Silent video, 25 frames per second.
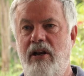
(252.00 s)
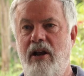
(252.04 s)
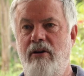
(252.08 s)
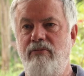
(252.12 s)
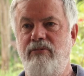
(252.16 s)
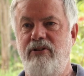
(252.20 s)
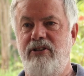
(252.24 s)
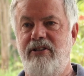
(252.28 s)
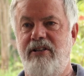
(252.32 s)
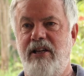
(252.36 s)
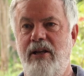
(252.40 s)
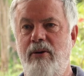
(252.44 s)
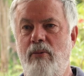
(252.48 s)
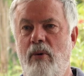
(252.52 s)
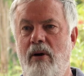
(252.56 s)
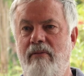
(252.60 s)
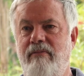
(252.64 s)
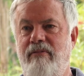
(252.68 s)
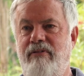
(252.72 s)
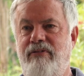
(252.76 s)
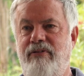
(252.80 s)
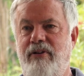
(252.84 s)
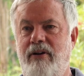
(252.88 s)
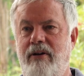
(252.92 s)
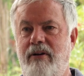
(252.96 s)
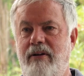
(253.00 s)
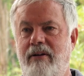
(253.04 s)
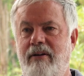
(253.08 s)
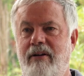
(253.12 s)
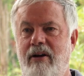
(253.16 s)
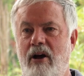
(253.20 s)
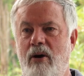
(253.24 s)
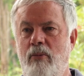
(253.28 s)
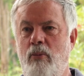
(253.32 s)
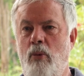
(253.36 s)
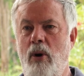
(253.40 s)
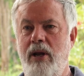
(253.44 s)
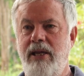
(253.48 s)
don't see one for
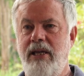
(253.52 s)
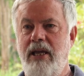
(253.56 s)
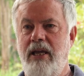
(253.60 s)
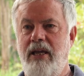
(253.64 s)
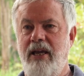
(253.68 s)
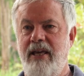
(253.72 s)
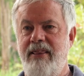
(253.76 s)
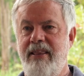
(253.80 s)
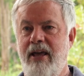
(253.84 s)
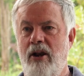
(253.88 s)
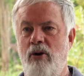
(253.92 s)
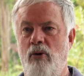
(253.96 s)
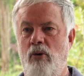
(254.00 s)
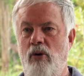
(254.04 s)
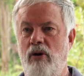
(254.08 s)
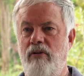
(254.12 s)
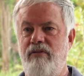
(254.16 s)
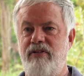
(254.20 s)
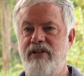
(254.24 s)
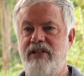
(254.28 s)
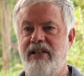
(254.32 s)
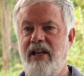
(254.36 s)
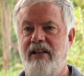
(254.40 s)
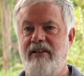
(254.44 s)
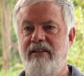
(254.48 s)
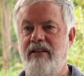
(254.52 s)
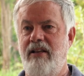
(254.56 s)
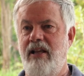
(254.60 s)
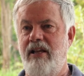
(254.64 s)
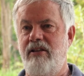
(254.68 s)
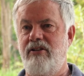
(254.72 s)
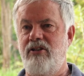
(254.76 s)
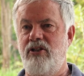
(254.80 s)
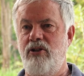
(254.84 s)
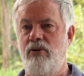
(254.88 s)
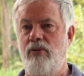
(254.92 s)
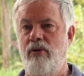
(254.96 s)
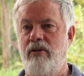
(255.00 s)
a week and then all of a sudden
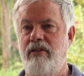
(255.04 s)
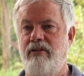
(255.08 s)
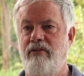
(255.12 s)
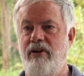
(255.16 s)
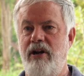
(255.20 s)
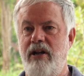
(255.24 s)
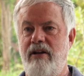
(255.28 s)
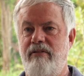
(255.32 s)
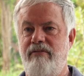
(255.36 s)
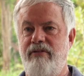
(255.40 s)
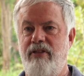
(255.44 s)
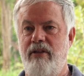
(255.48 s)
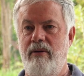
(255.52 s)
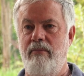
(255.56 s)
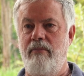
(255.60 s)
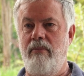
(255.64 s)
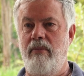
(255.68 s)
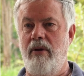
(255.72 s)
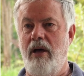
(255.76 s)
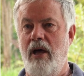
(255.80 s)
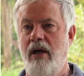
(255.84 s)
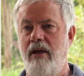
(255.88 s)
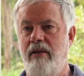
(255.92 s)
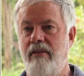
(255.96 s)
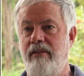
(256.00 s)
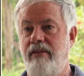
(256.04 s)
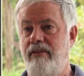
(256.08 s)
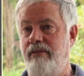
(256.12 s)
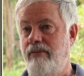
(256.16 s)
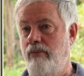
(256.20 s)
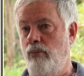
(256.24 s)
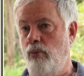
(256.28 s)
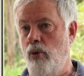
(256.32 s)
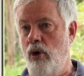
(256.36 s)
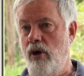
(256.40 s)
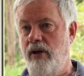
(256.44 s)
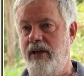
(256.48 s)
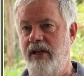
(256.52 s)
there's 2 or 3 of them
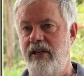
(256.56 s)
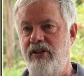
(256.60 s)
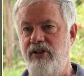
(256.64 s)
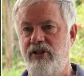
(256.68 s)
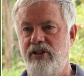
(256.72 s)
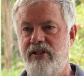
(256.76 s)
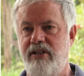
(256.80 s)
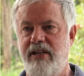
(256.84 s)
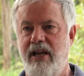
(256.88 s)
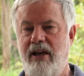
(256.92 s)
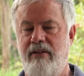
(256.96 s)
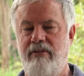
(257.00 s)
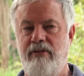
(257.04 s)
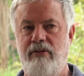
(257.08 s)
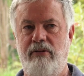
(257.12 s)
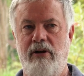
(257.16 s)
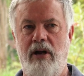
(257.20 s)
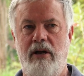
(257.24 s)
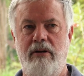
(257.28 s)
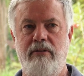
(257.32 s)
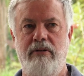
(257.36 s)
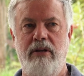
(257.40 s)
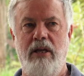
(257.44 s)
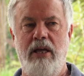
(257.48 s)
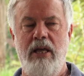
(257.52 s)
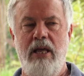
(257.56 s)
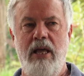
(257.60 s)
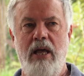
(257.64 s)
working just down the road.